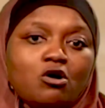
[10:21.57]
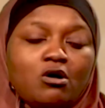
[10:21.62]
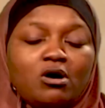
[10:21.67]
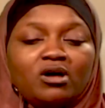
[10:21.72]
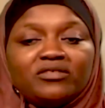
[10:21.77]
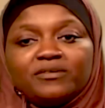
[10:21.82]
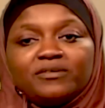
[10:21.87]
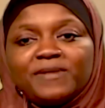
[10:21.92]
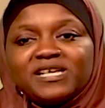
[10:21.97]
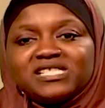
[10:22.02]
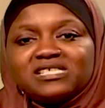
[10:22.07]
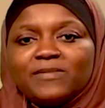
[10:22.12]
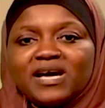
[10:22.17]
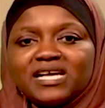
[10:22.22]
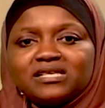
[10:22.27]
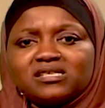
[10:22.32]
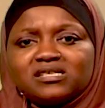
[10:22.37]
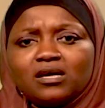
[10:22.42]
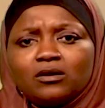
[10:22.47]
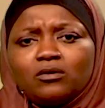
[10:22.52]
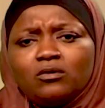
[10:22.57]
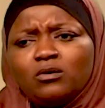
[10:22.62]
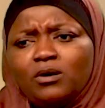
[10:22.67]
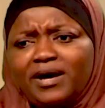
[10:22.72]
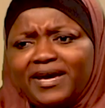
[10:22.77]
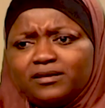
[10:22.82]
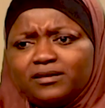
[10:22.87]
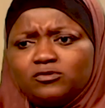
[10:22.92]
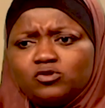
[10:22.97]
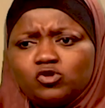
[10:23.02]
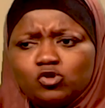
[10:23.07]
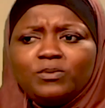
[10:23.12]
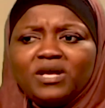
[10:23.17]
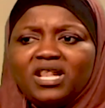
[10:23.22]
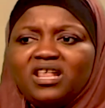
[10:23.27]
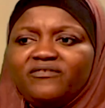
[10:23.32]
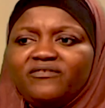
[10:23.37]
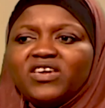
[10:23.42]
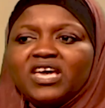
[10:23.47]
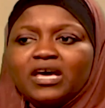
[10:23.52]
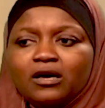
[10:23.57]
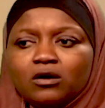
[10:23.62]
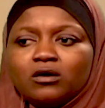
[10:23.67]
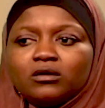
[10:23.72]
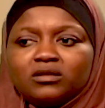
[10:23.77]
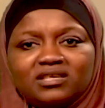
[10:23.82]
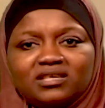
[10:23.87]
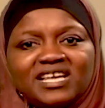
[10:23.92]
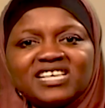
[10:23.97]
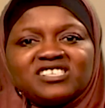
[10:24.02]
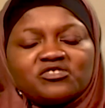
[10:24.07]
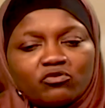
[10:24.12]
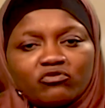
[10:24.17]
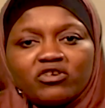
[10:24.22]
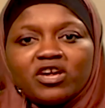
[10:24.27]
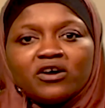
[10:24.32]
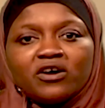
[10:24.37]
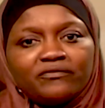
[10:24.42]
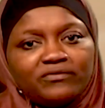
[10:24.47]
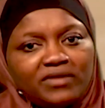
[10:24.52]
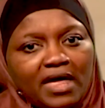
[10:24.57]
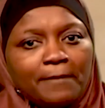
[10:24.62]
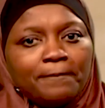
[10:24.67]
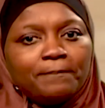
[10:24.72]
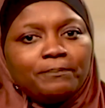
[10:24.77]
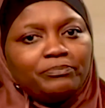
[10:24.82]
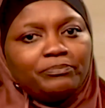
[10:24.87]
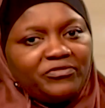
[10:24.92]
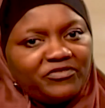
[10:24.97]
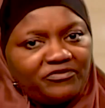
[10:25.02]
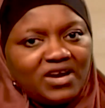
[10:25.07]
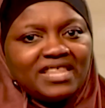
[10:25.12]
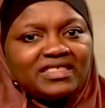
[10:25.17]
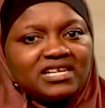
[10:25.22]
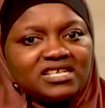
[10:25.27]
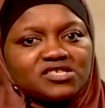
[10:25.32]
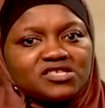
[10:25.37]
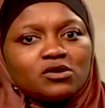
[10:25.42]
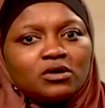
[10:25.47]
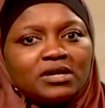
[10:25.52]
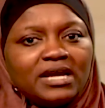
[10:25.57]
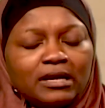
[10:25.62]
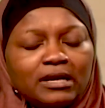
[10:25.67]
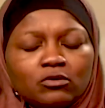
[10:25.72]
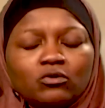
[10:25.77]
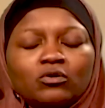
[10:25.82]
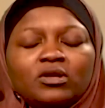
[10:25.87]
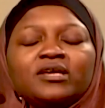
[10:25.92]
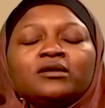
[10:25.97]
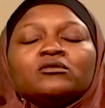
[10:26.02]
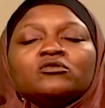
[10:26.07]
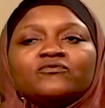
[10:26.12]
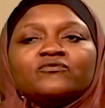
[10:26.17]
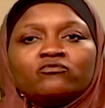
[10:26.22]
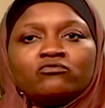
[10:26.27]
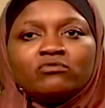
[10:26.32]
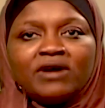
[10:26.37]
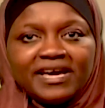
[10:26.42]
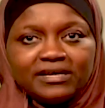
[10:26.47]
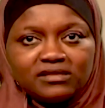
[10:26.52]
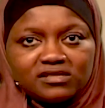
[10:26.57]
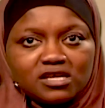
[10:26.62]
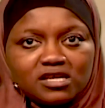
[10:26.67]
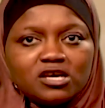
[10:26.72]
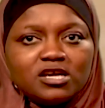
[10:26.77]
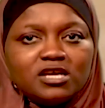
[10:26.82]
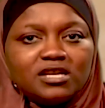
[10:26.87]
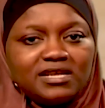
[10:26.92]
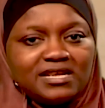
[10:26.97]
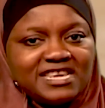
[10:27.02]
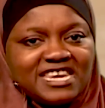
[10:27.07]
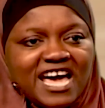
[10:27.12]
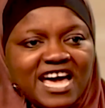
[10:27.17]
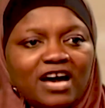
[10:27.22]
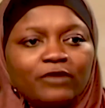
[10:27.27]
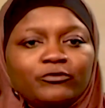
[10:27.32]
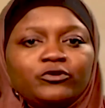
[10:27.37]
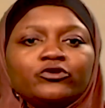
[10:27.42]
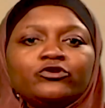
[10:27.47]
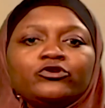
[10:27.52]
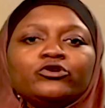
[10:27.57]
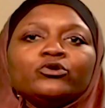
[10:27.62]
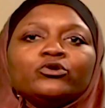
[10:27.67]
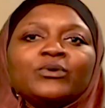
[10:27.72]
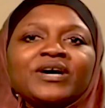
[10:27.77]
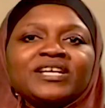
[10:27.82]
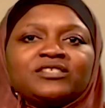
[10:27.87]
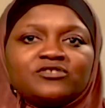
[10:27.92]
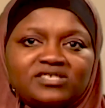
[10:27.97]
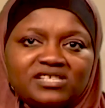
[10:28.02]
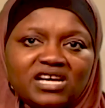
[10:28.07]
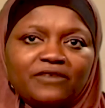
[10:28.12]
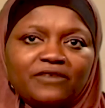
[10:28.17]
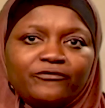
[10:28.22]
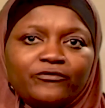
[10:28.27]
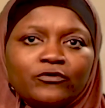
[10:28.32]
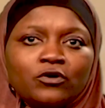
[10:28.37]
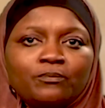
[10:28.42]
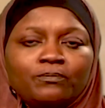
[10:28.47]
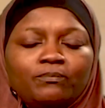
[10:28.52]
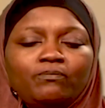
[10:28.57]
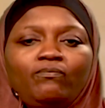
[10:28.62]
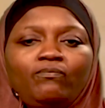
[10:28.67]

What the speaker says: Or the person might say, oh, I do believe in God. There's three of them, Father, Son, and Holy Ghost. Right. Now you know where to start from.